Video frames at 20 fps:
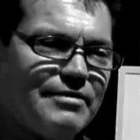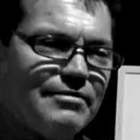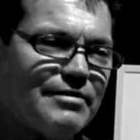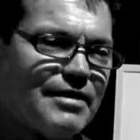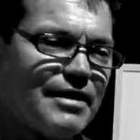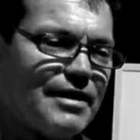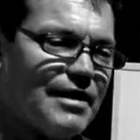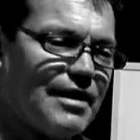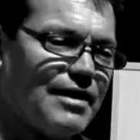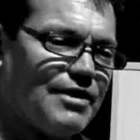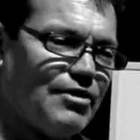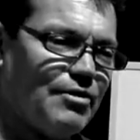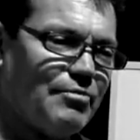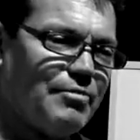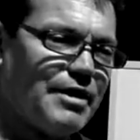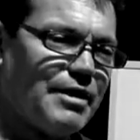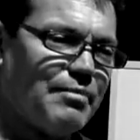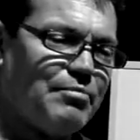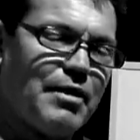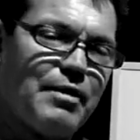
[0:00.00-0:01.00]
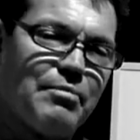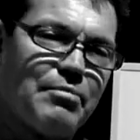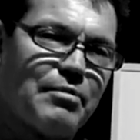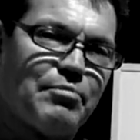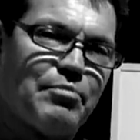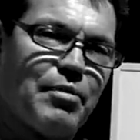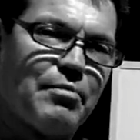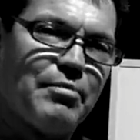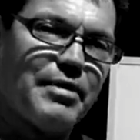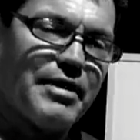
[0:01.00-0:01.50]
Well, uh, not many people
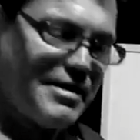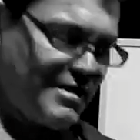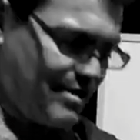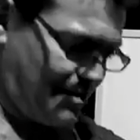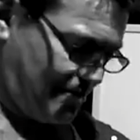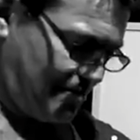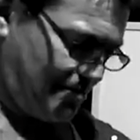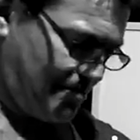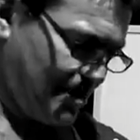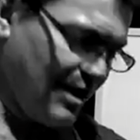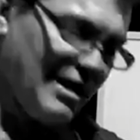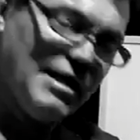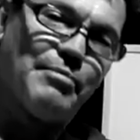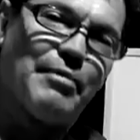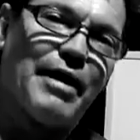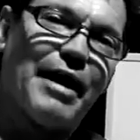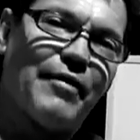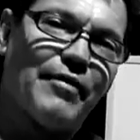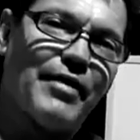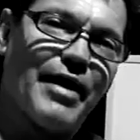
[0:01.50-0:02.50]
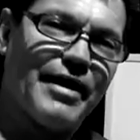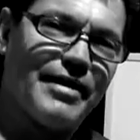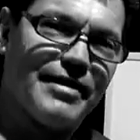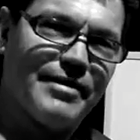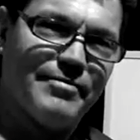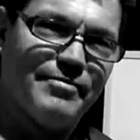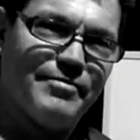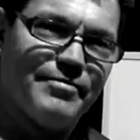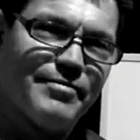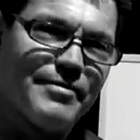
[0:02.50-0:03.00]
probably think about
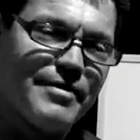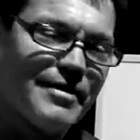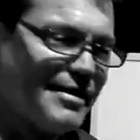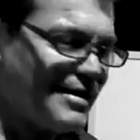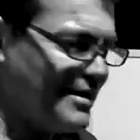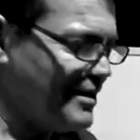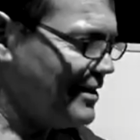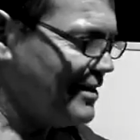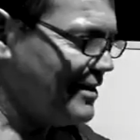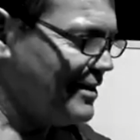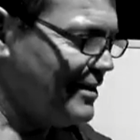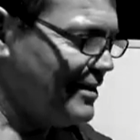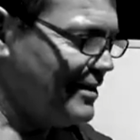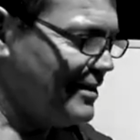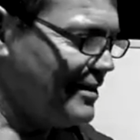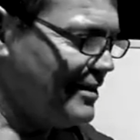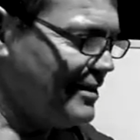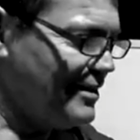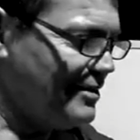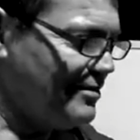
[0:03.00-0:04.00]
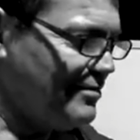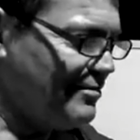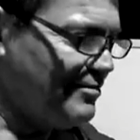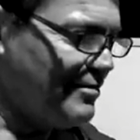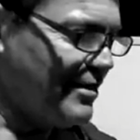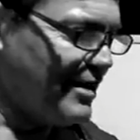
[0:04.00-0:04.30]
that.